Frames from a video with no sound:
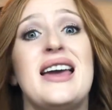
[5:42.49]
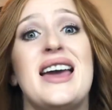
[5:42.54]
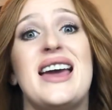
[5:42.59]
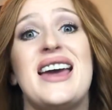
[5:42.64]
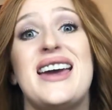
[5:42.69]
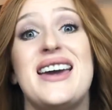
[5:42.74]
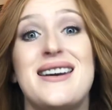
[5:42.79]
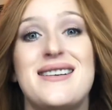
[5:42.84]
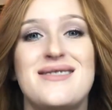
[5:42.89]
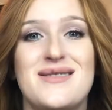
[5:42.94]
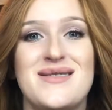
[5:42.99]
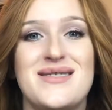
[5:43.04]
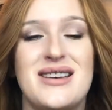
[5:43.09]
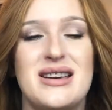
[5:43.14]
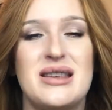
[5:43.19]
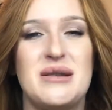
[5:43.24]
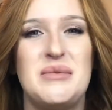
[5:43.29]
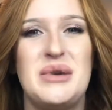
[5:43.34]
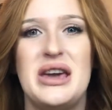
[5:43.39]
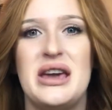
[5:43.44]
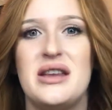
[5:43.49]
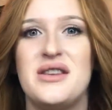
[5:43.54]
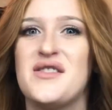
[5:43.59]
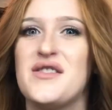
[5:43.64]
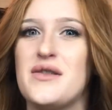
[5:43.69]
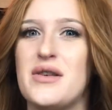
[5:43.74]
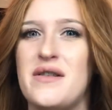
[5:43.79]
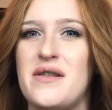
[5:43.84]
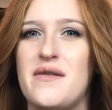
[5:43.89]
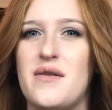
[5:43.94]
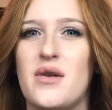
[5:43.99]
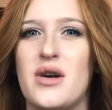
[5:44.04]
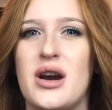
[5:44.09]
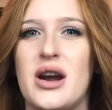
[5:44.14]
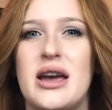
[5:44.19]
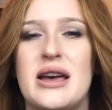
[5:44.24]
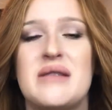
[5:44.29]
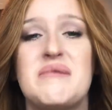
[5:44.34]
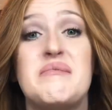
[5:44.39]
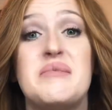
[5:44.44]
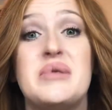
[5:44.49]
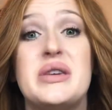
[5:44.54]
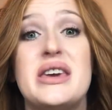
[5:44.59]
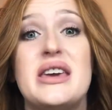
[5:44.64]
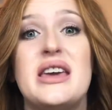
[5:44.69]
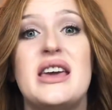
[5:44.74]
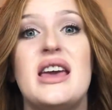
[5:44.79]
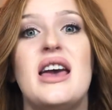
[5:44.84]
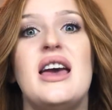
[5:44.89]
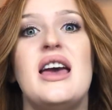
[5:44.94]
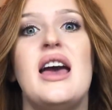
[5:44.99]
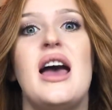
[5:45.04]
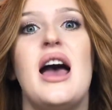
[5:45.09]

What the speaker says: A, there's not a big industry for it, and B,